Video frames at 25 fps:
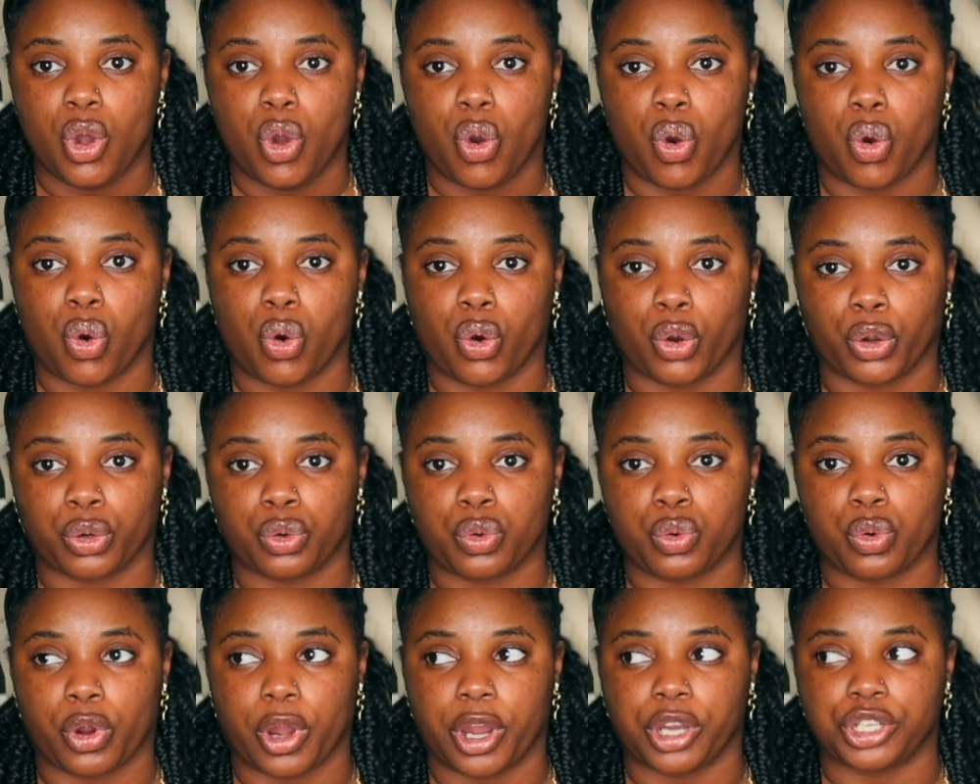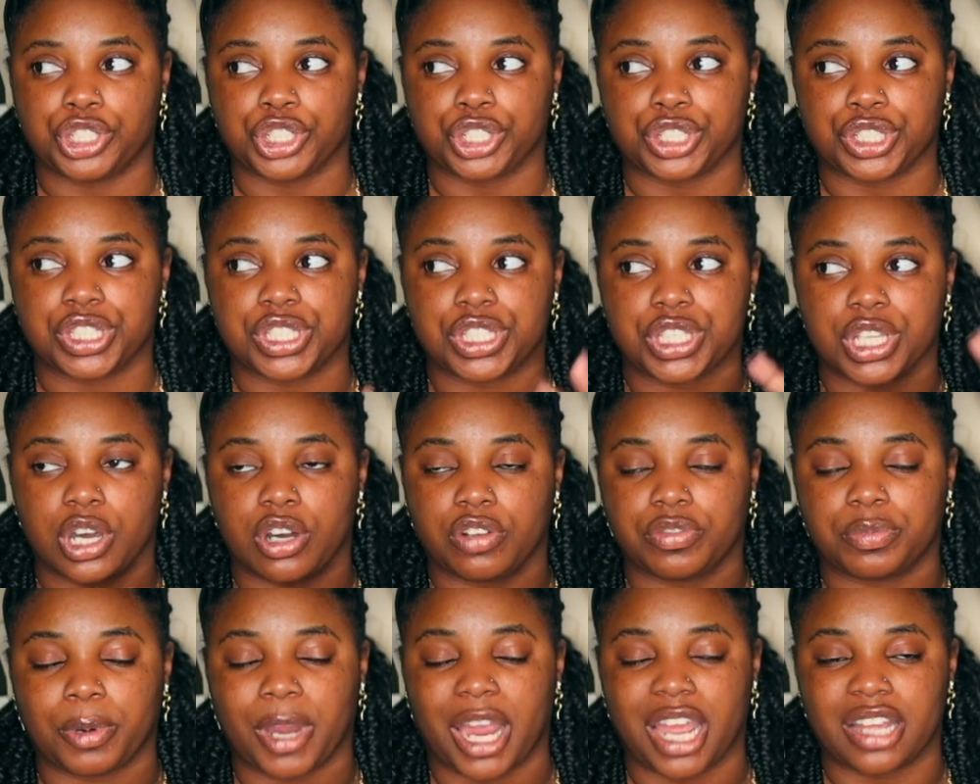or who are just
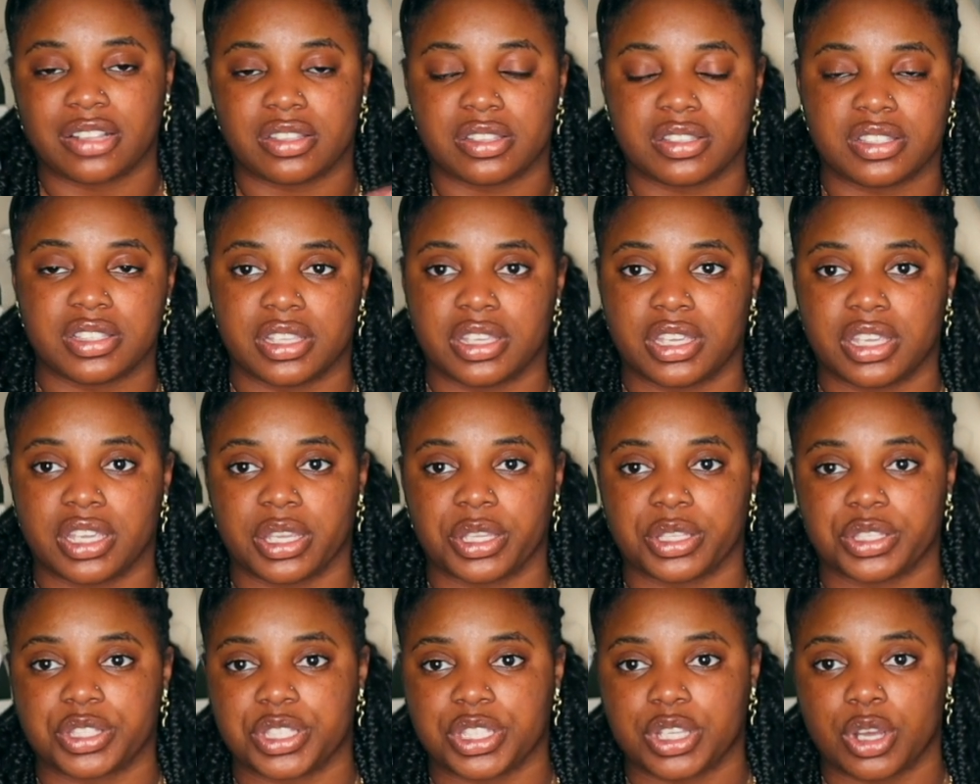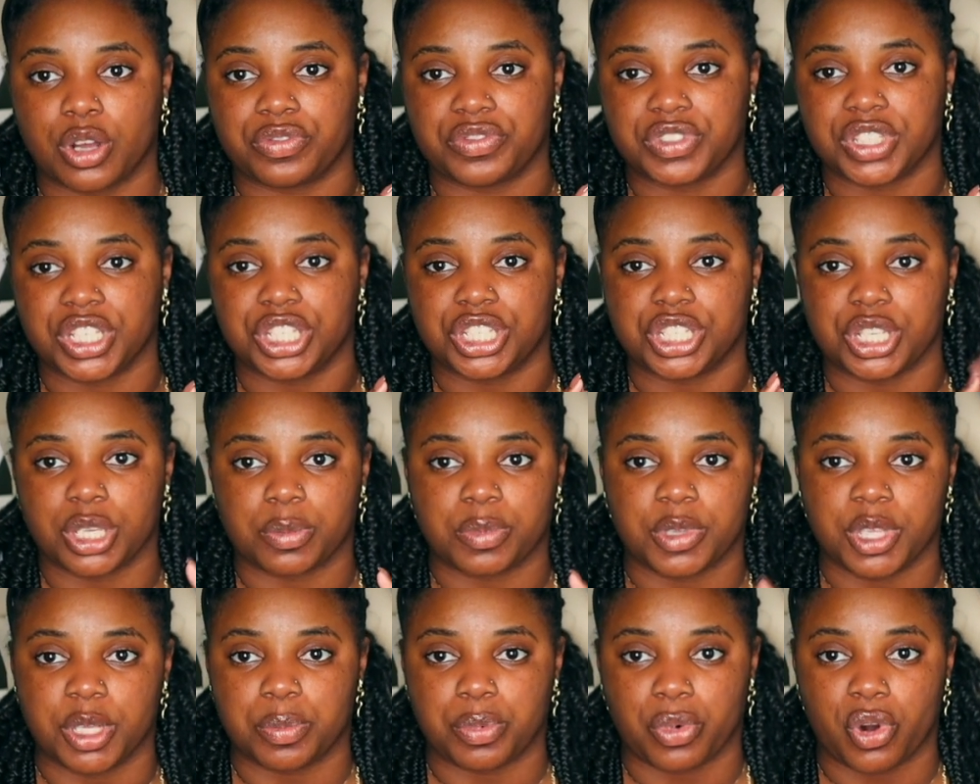self-practicing,
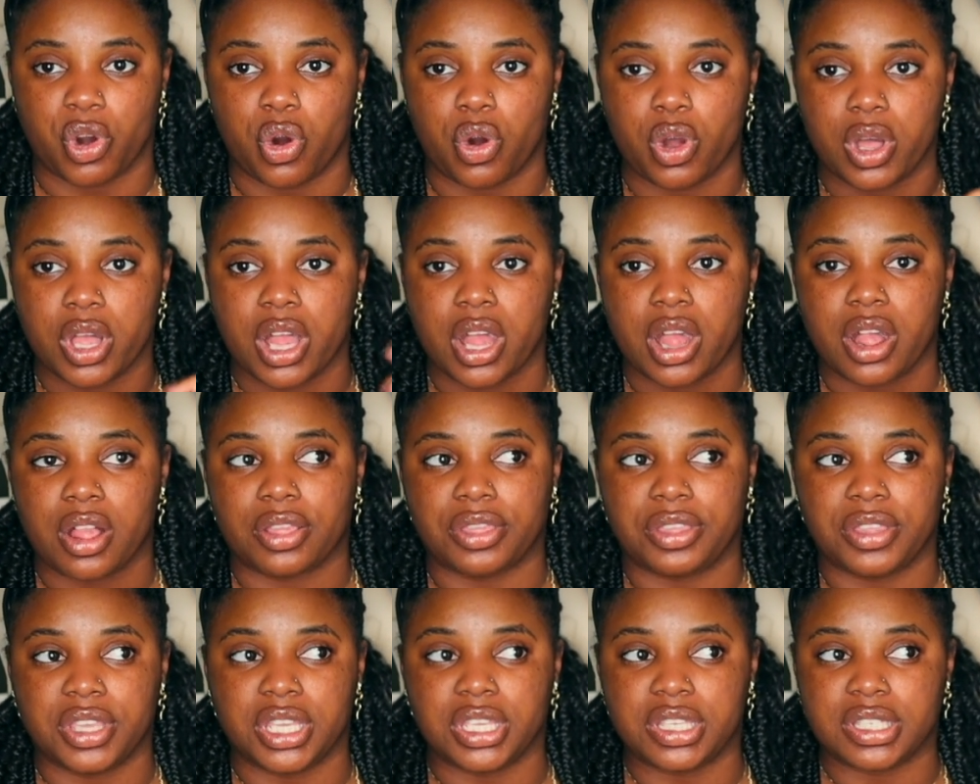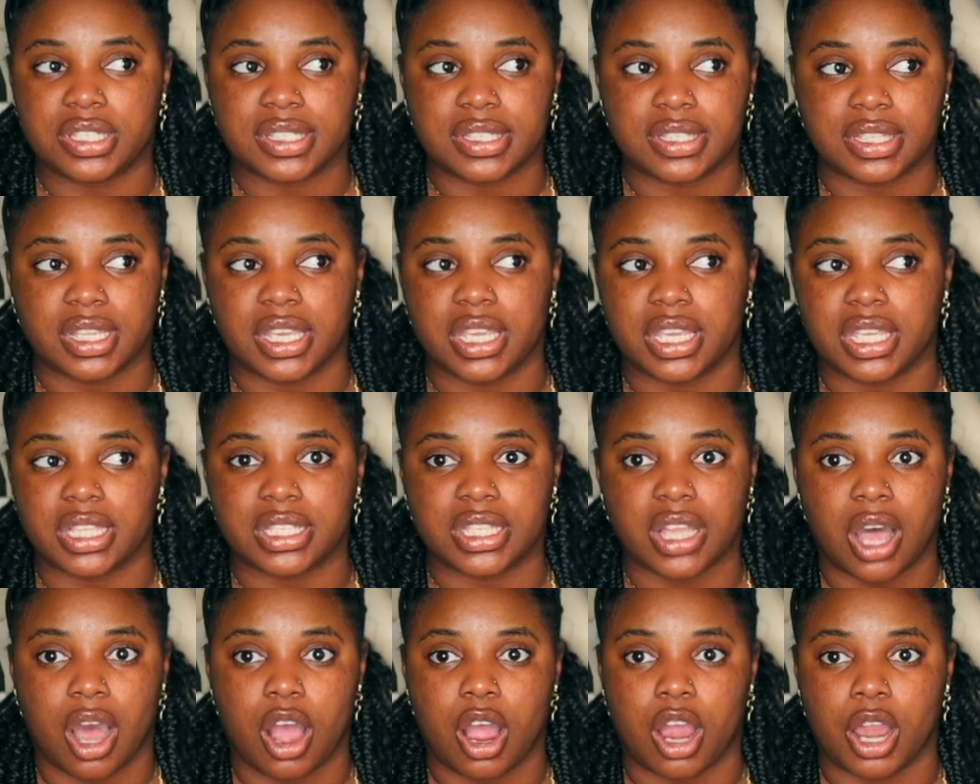self-teaching people, these
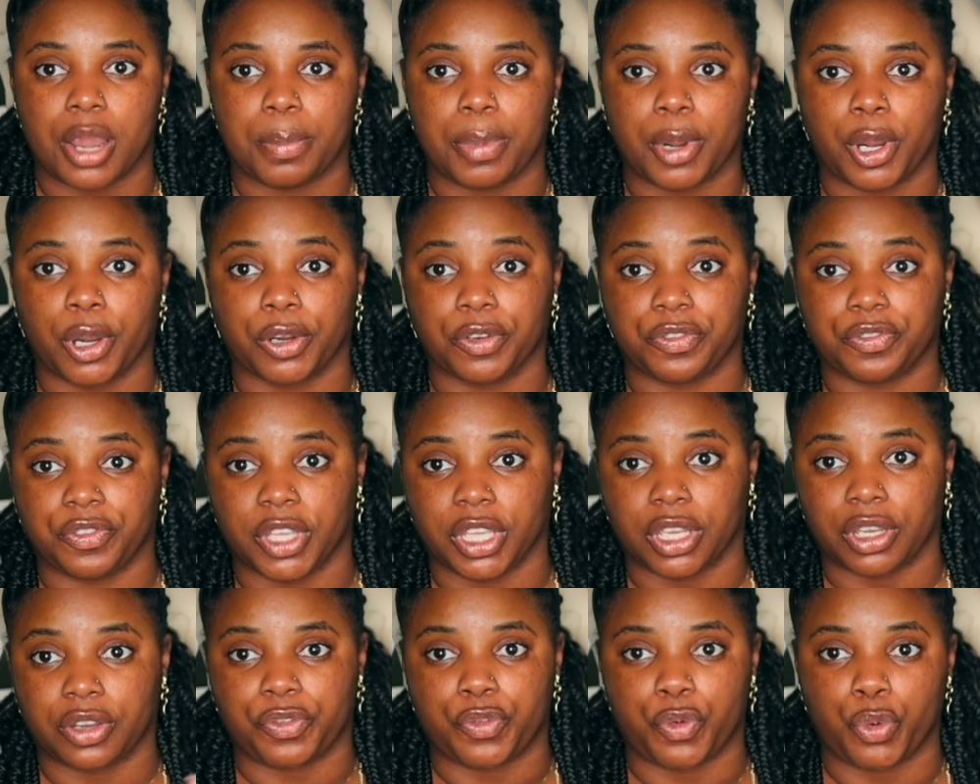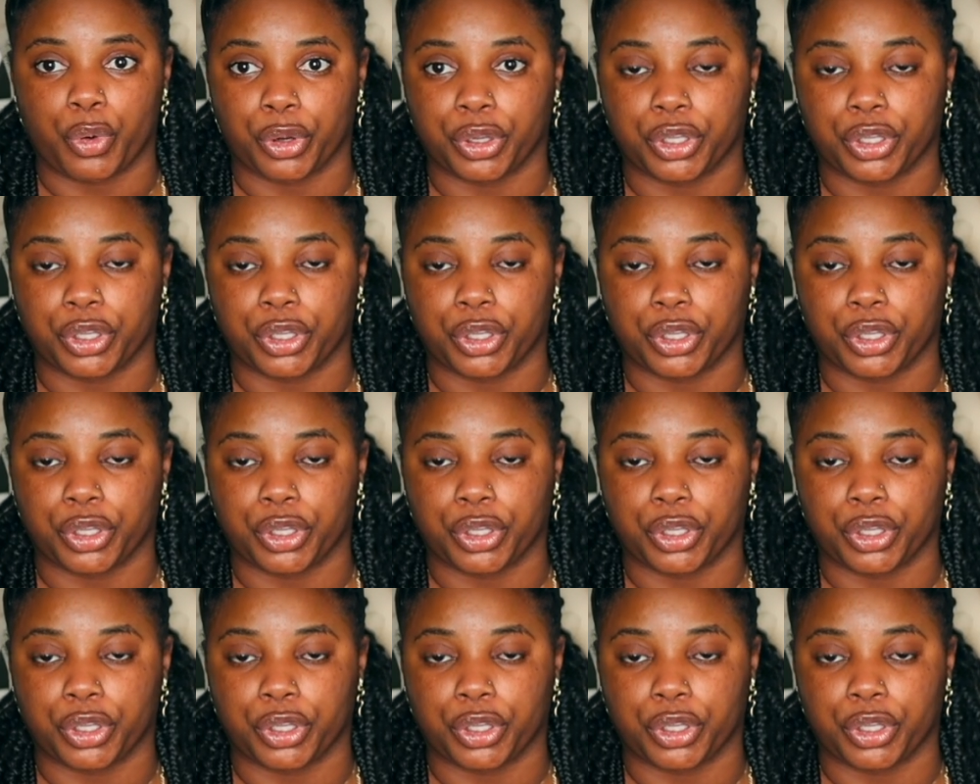things are perfect for